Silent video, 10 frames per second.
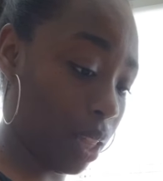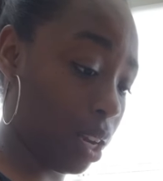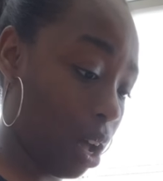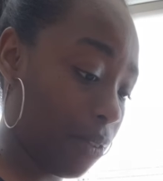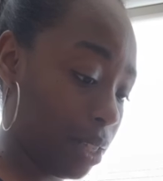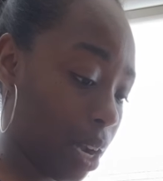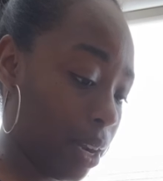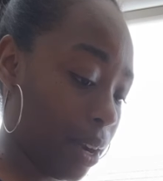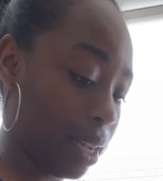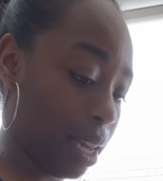the dolphins are
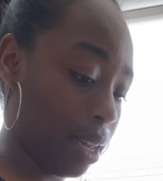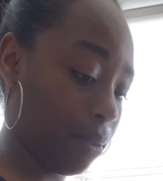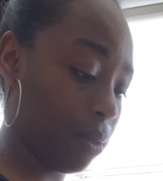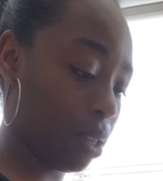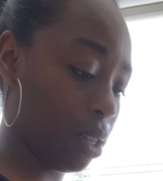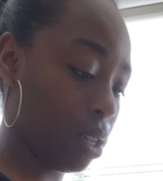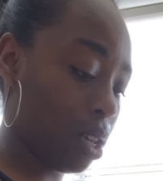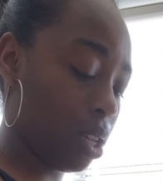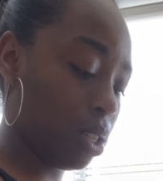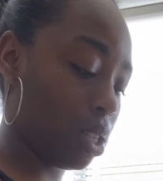here again
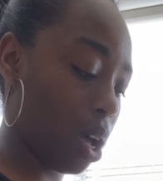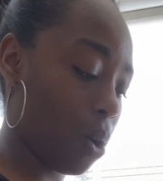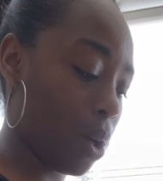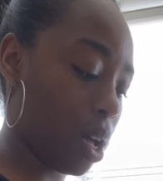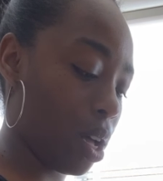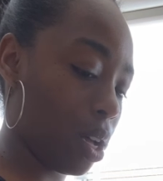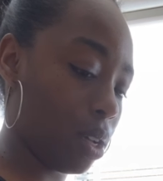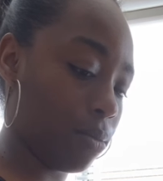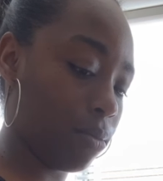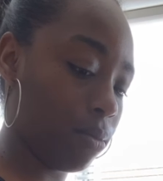so
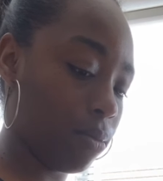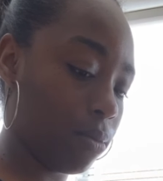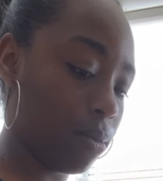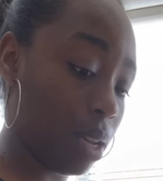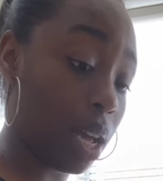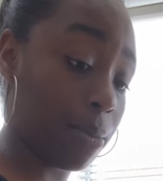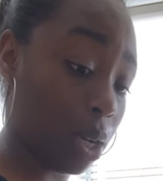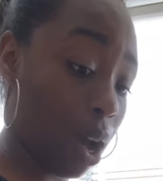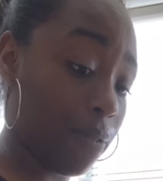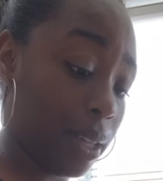um look up
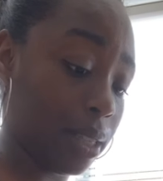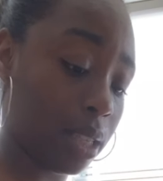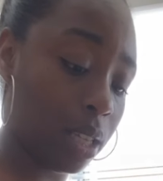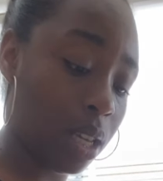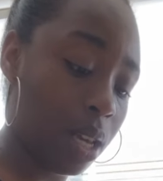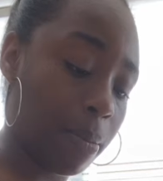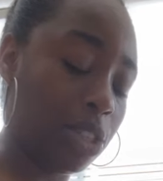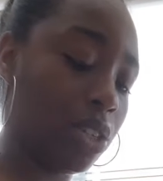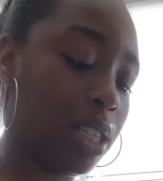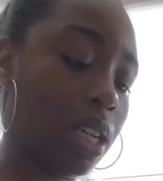the dolphins
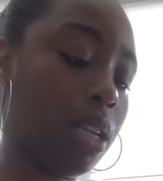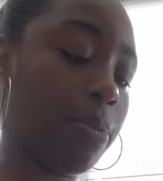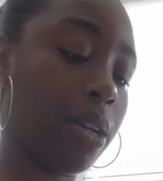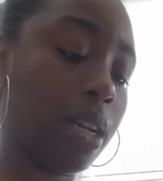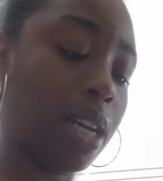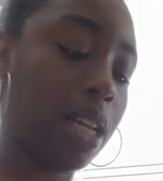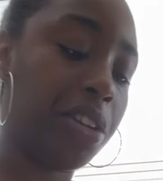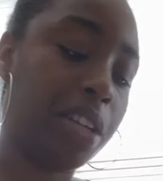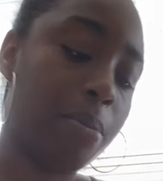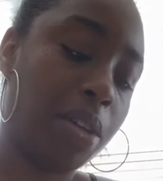but you need to
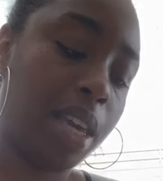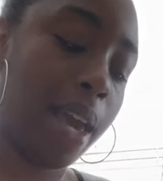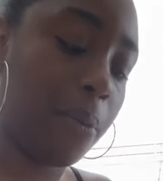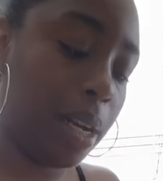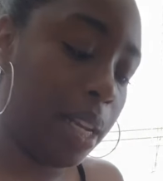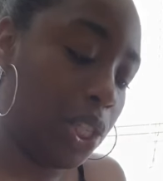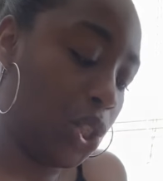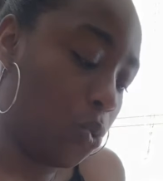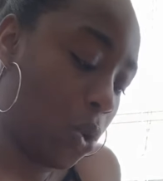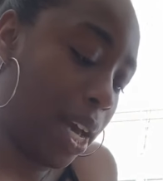clearly communicate what it is
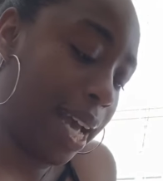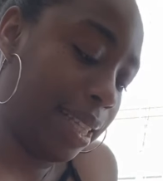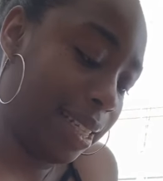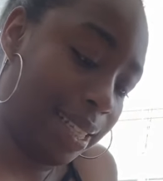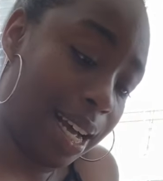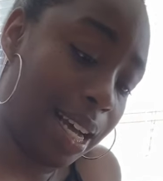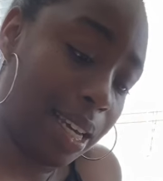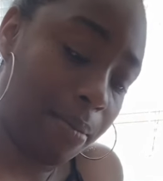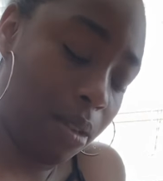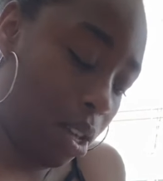that you want at this
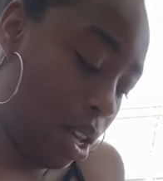time.